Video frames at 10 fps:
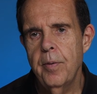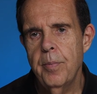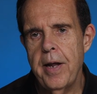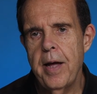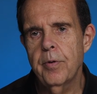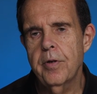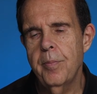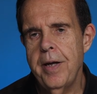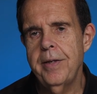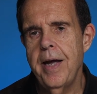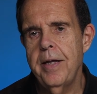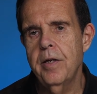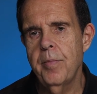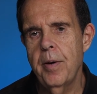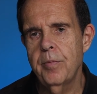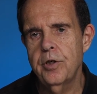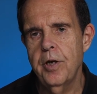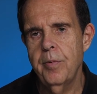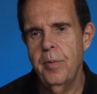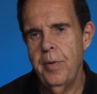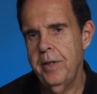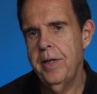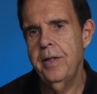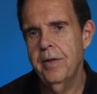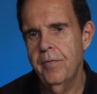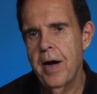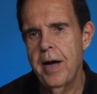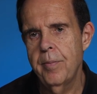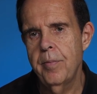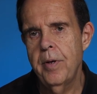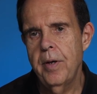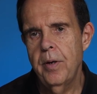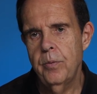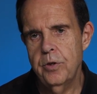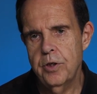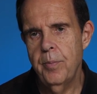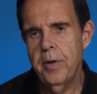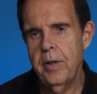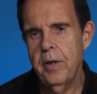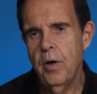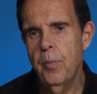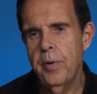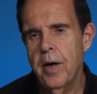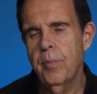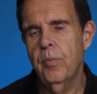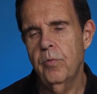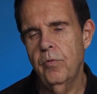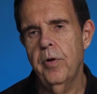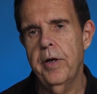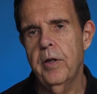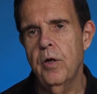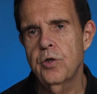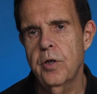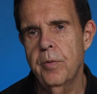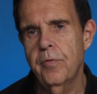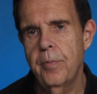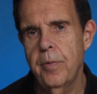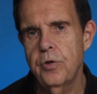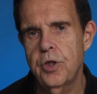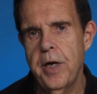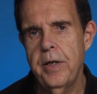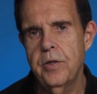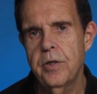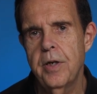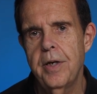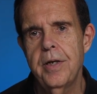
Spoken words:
been able to maintain their membership and maintain their volume when somebody opening up really close to them from those chains.